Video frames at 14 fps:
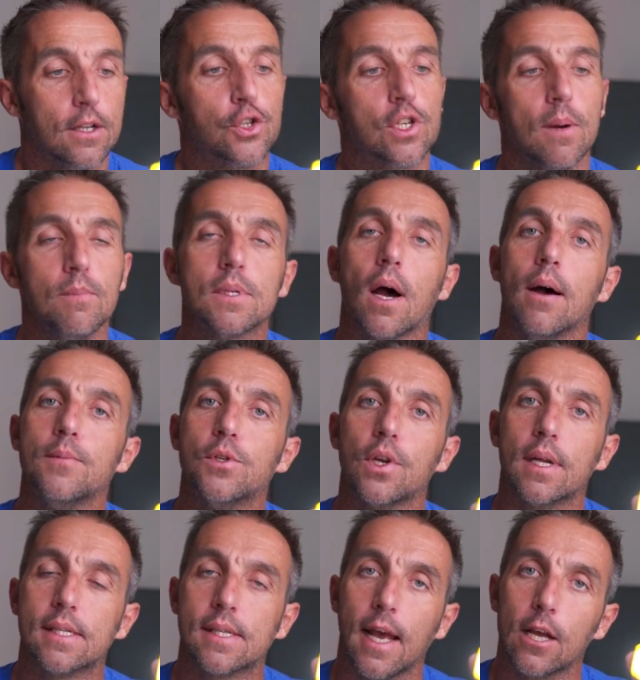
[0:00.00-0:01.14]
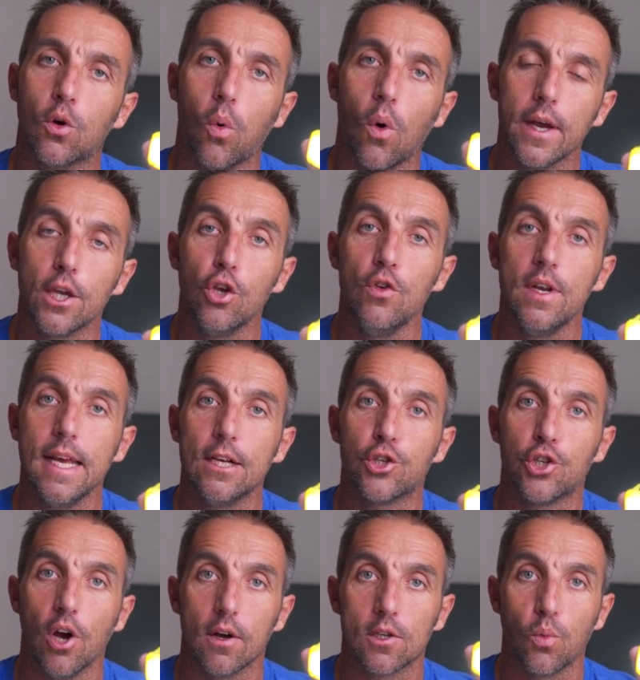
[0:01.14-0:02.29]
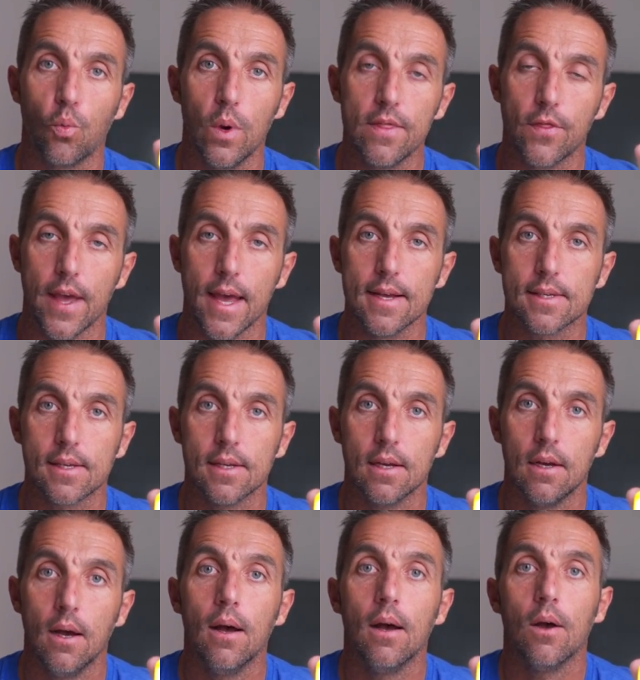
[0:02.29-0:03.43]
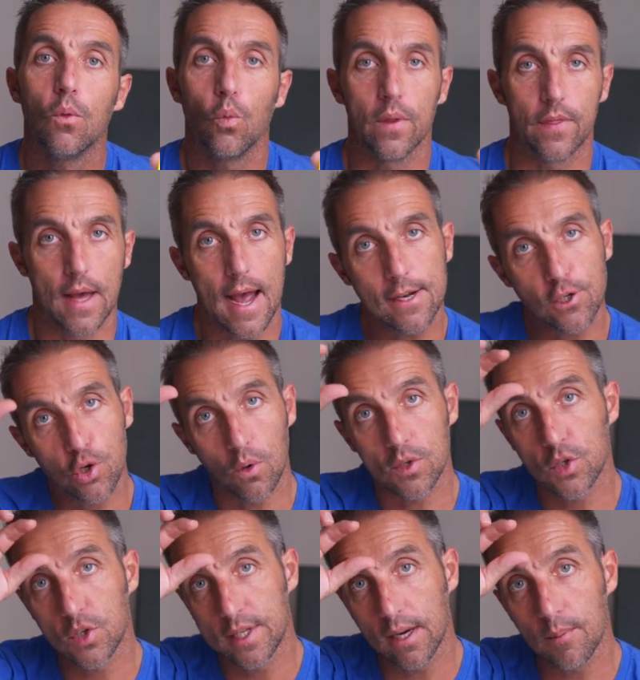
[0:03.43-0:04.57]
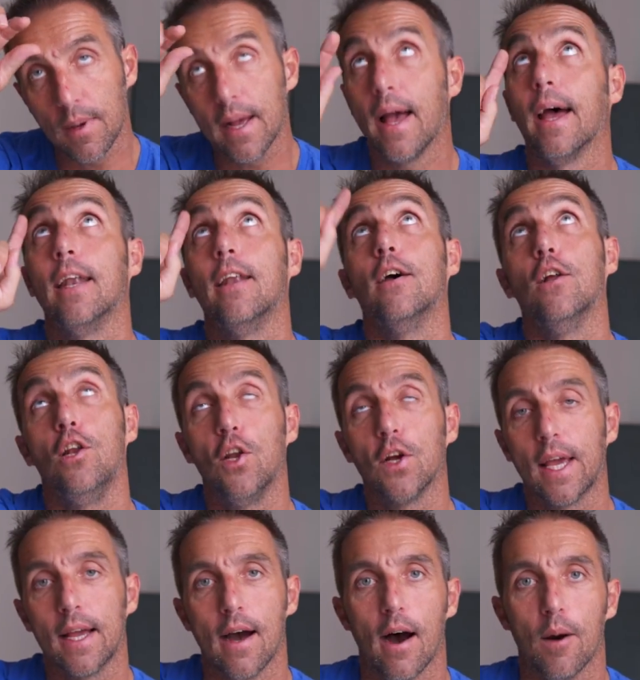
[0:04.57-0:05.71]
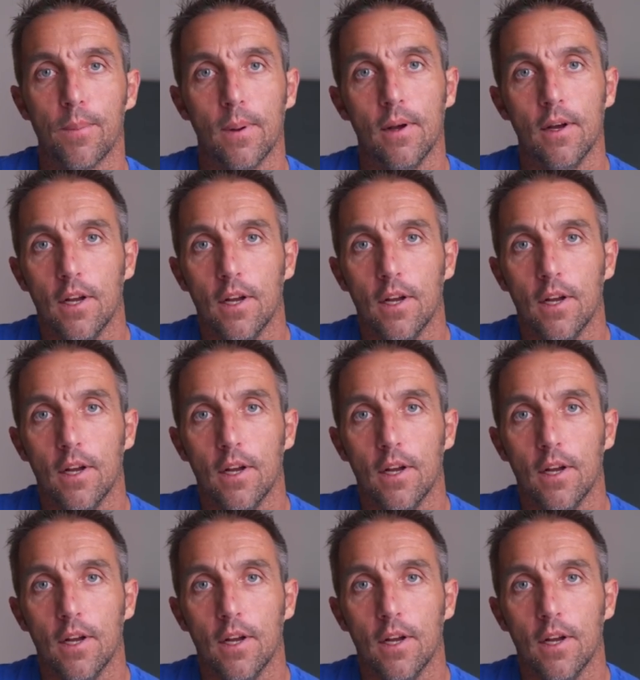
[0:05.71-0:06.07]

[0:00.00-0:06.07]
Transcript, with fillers: And sometimes you can take quite unique shots with this, with the head torch still on my head looking up.